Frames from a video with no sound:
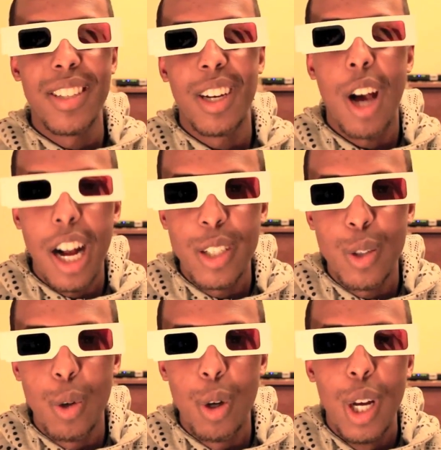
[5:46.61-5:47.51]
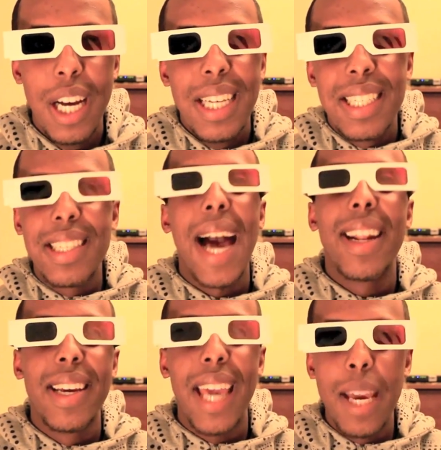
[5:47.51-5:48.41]
the console side
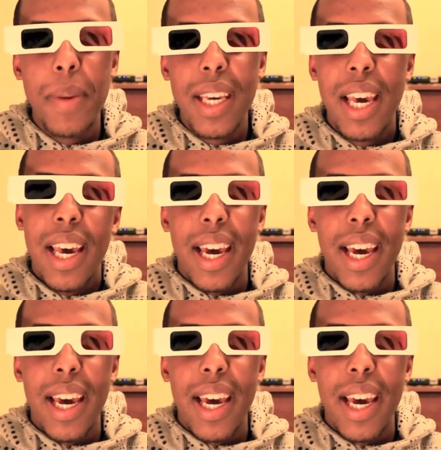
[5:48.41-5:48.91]
of gaming,